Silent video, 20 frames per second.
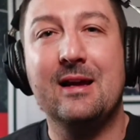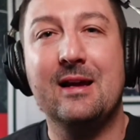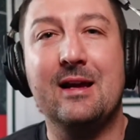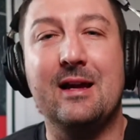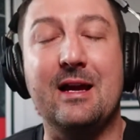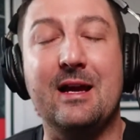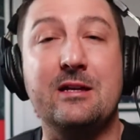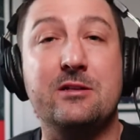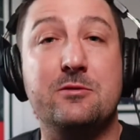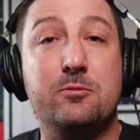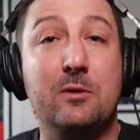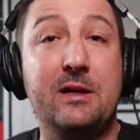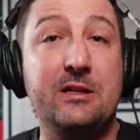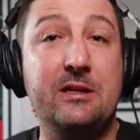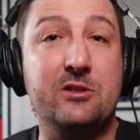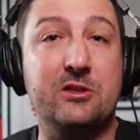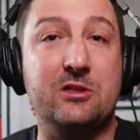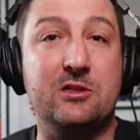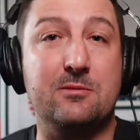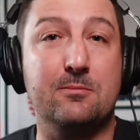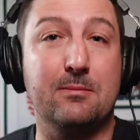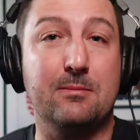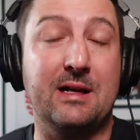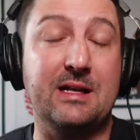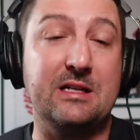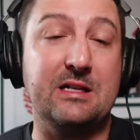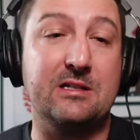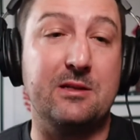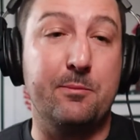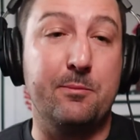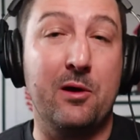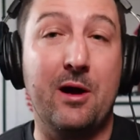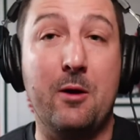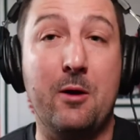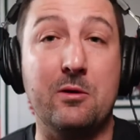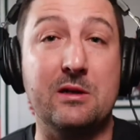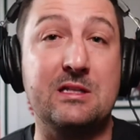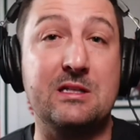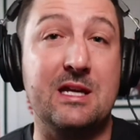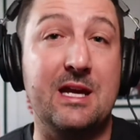is we just managed to put out
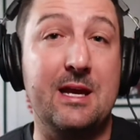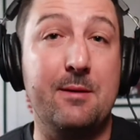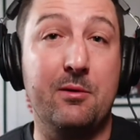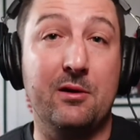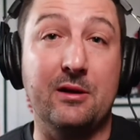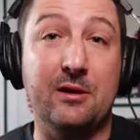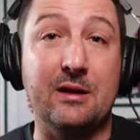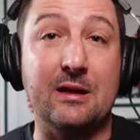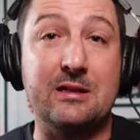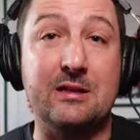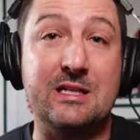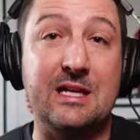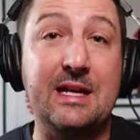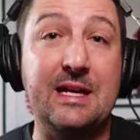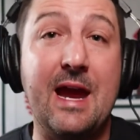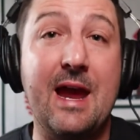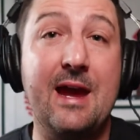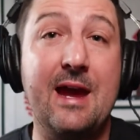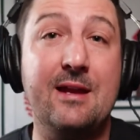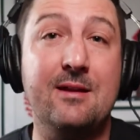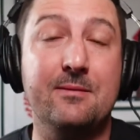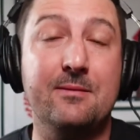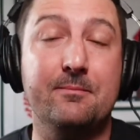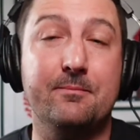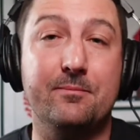a table in a TN.